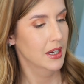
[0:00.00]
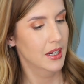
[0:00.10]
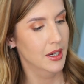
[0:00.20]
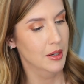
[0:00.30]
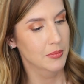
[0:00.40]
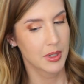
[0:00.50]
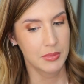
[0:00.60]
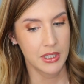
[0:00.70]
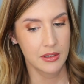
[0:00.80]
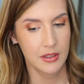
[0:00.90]
Um, I
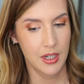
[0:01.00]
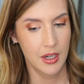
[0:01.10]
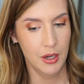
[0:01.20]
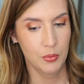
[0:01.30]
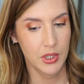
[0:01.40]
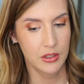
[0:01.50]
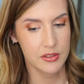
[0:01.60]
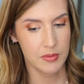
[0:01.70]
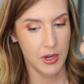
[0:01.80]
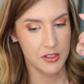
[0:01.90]
mean, I will
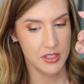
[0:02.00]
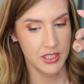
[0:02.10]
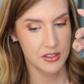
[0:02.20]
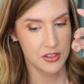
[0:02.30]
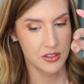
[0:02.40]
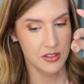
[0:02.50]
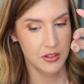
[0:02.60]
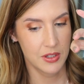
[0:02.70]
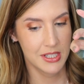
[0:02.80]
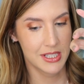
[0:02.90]
swatch this just so
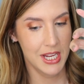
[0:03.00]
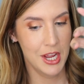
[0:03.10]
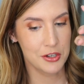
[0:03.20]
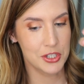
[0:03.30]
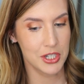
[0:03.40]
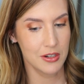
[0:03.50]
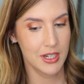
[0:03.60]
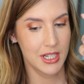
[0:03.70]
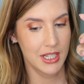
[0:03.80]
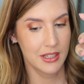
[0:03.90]
you can see how sheer
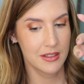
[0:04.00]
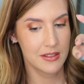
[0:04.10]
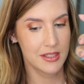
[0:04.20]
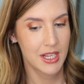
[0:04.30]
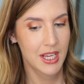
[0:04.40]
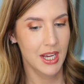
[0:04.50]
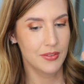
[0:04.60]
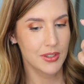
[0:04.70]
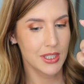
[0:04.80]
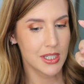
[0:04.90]
it is. I
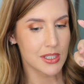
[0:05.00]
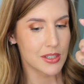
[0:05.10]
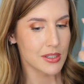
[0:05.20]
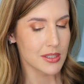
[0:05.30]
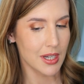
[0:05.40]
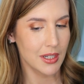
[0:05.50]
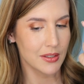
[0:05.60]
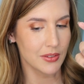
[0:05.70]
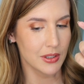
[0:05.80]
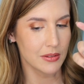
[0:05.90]
feel like it's just kind
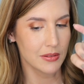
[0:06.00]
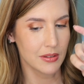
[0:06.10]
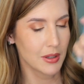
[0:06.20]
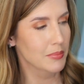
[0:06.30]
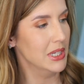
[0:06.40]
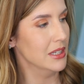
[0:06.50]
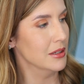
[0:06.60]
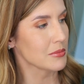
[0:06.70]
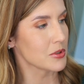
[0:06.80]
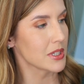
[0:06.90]
of a a
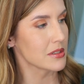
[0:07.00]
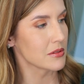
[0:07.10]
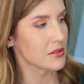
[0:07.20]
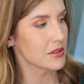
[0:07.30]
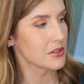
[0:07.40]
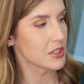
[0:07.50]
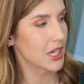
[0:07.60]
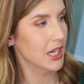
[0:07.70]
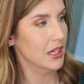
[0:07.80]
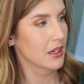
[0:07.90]
medium translucent
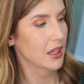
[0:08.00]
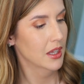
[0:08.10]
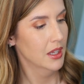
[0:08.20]
shade.